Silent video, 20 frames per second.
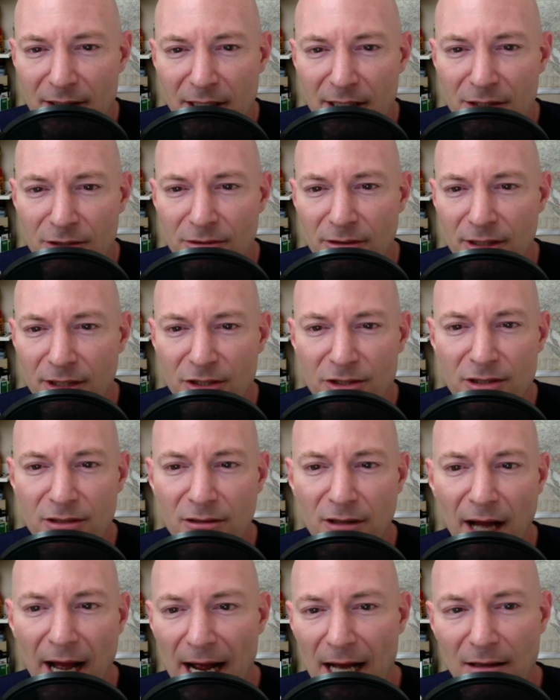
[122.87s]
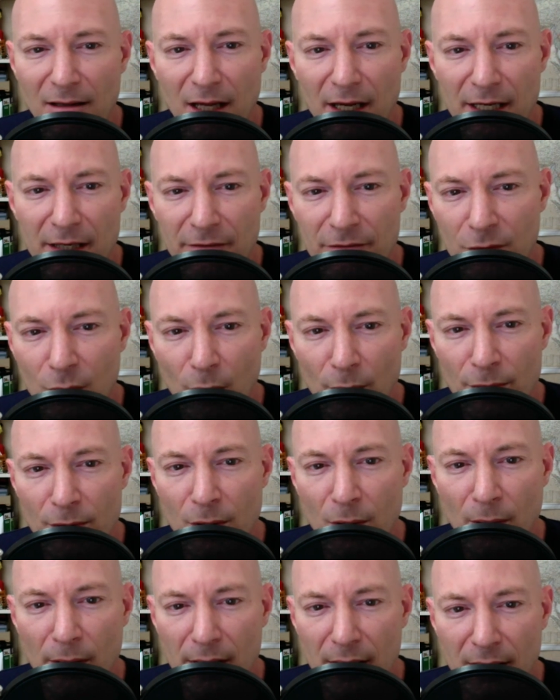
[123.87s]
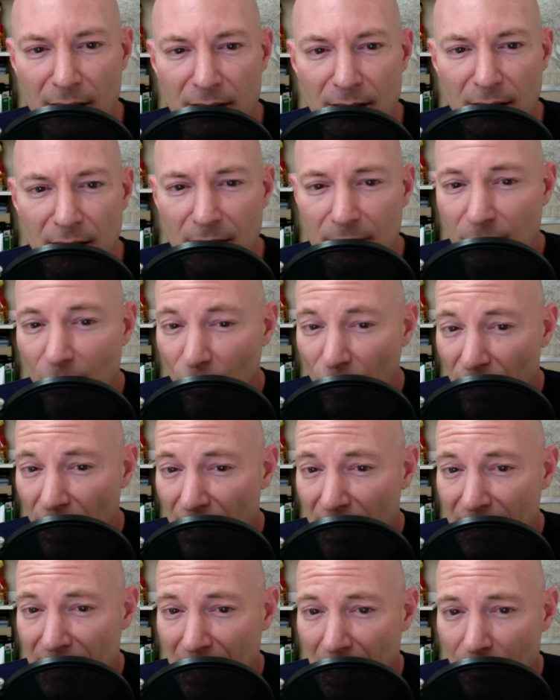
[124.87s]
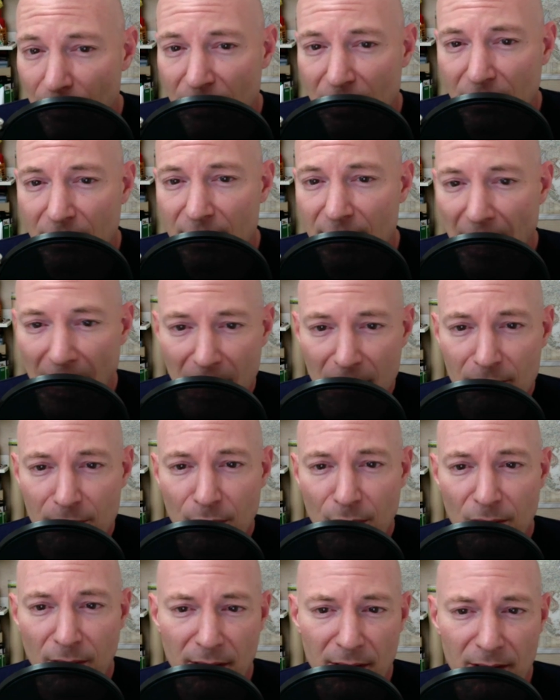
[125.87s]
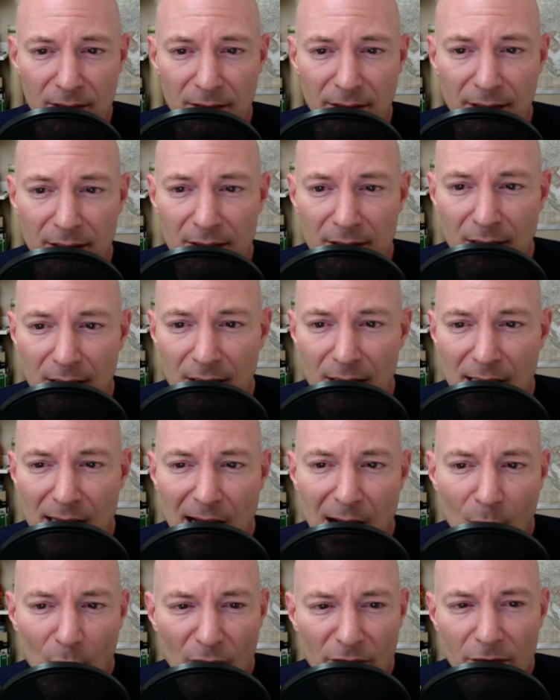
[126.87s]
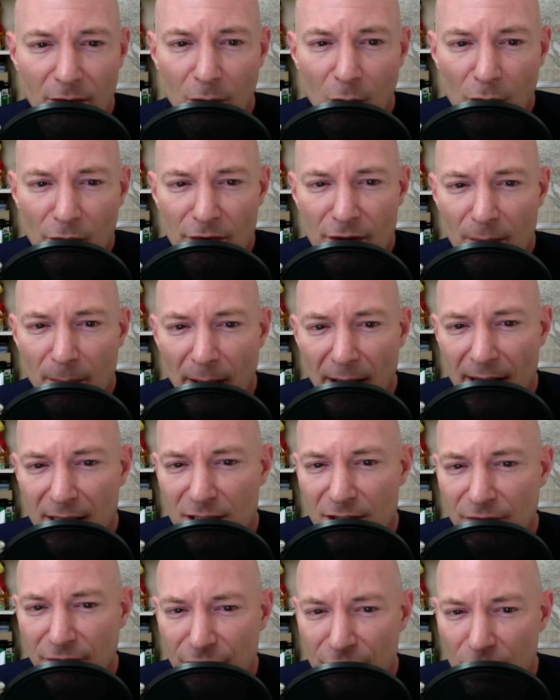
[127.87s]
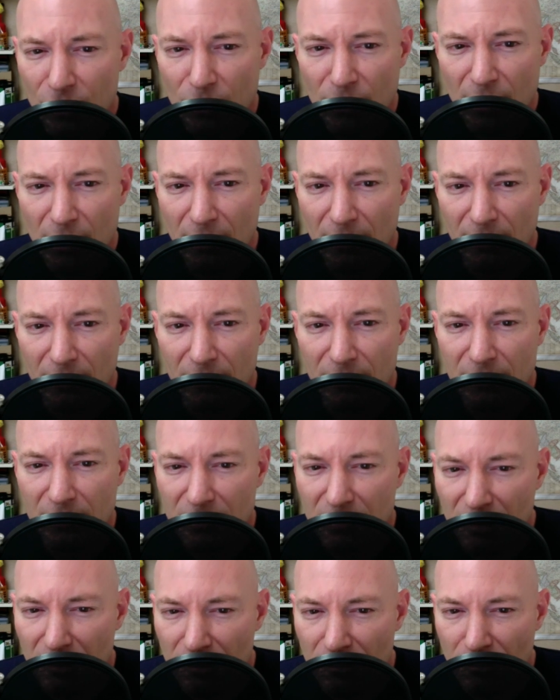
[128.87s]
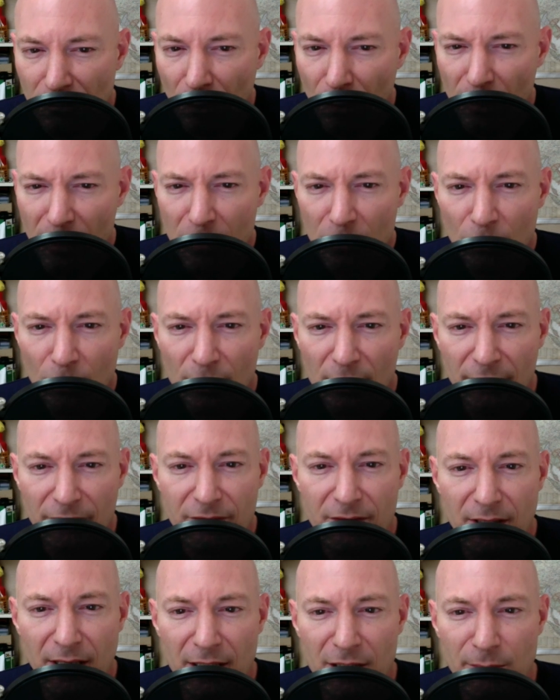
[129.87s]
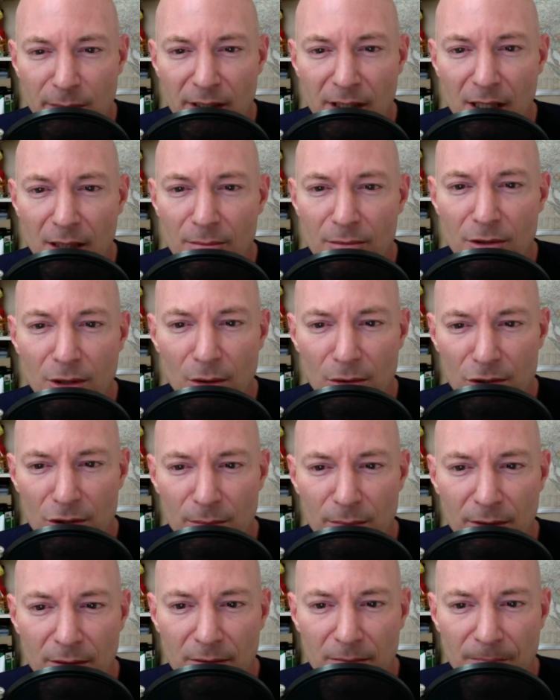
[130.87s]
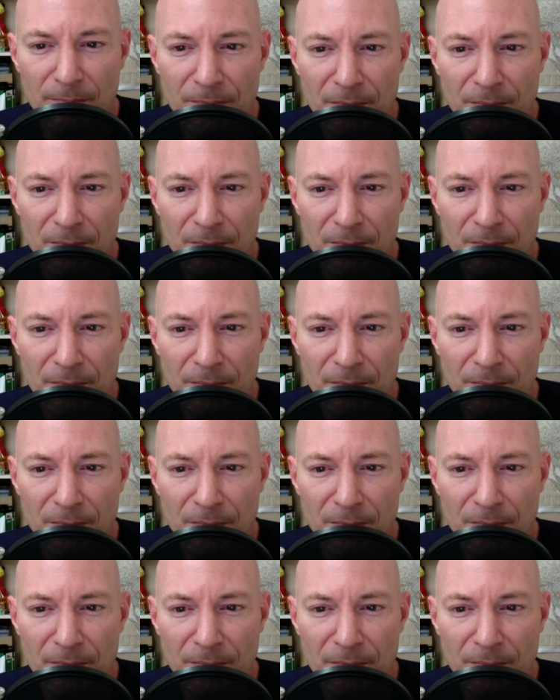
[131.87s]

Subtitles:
a traditional ally of North Korea, both economically and politically. However, over the past few years, a growing rift has become noticeable,